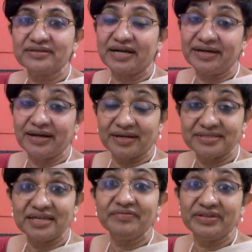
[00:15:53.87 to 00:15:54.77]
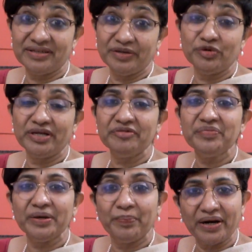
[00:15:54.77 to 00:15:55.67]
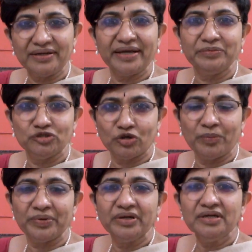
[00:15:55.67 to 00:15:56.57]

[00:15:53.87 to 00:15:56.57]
started asking whether they would give me a part-time job.